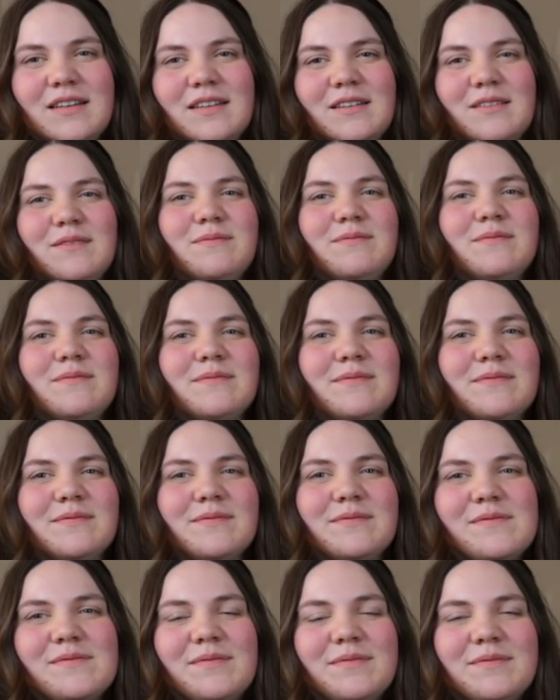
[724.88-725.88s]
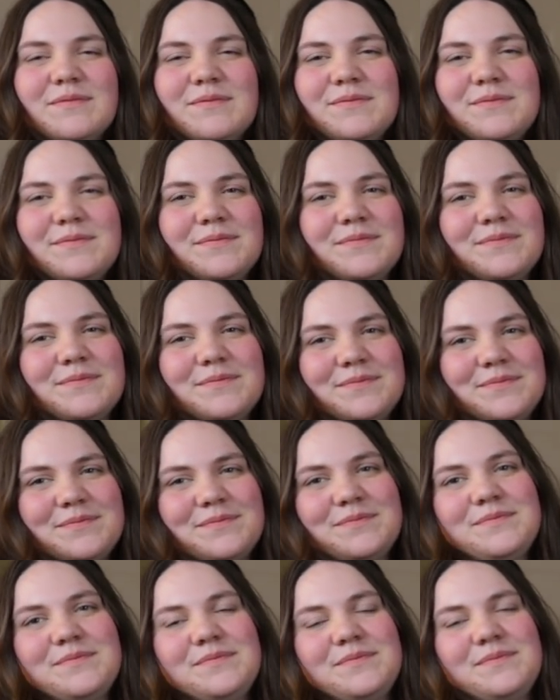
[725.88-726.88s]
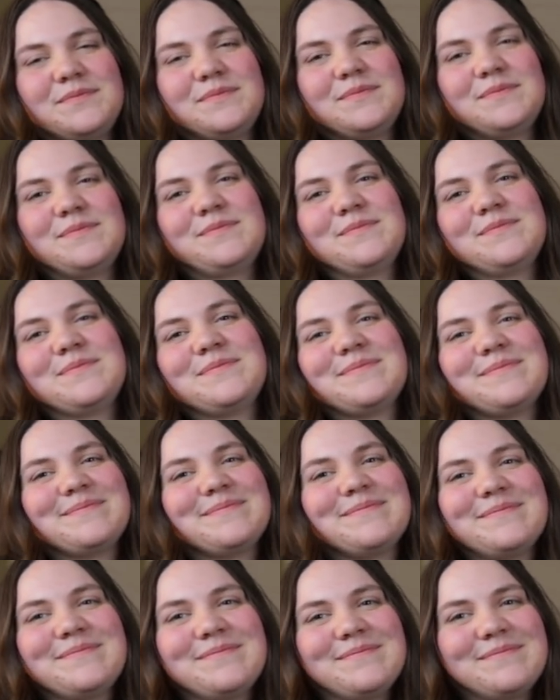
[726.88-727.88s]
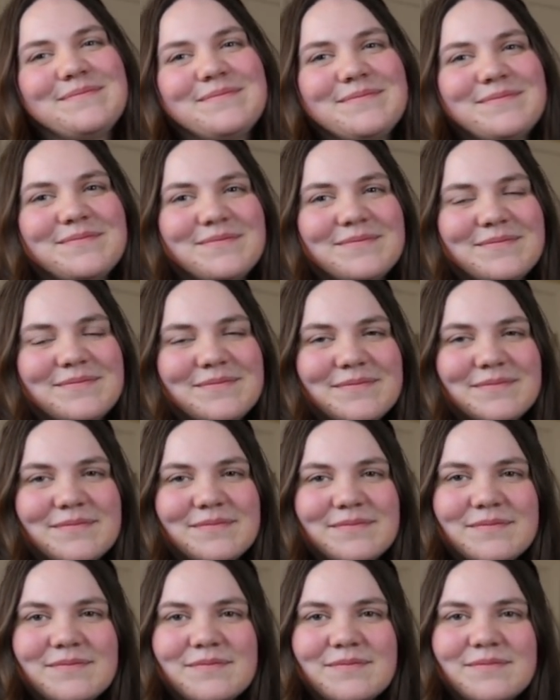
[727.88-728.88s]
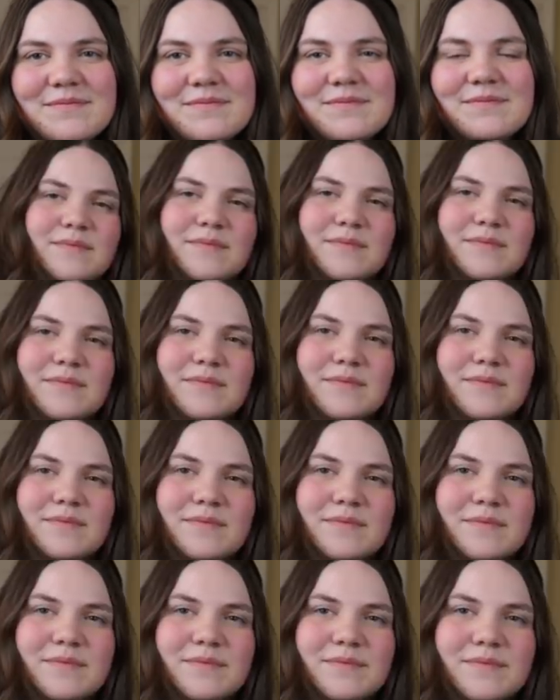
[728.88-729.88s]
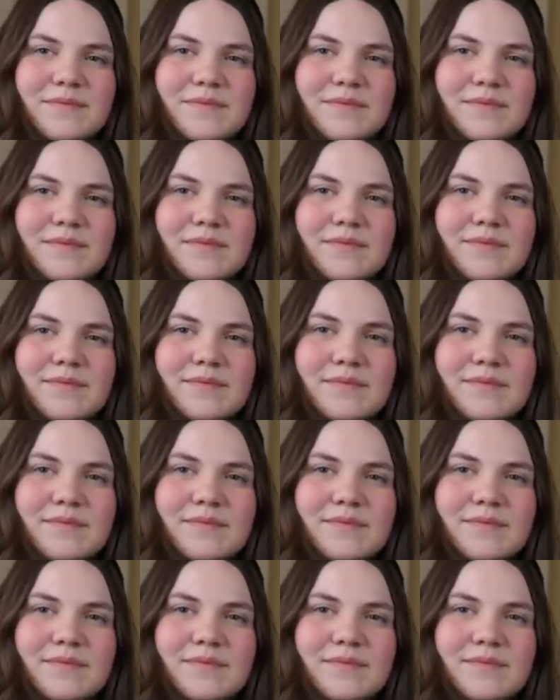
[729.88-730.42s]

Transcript: [no speech]